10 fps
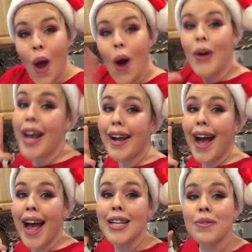Okay
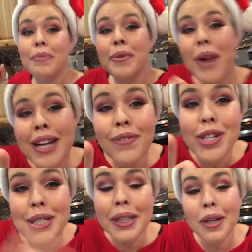guys, we've been waiting for
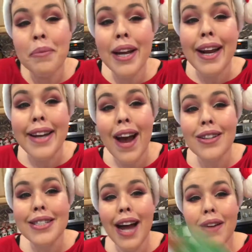just a little bit and now
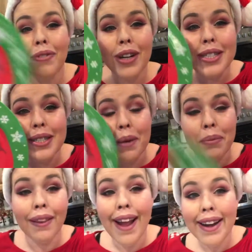it's time for us to
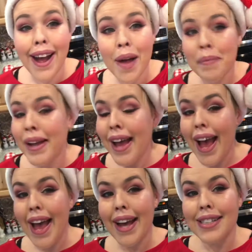plate up
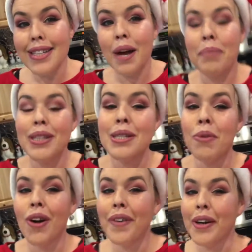and uh, put some
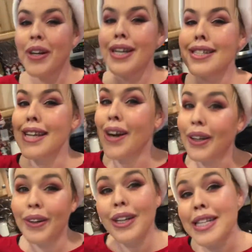more of our cookies in our
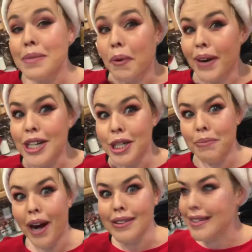little inspiration
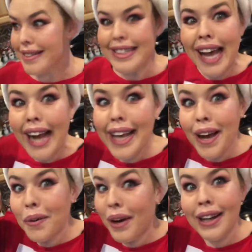boxes. I
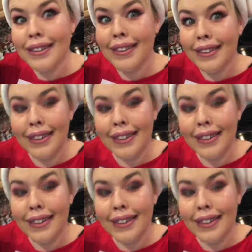can't wait.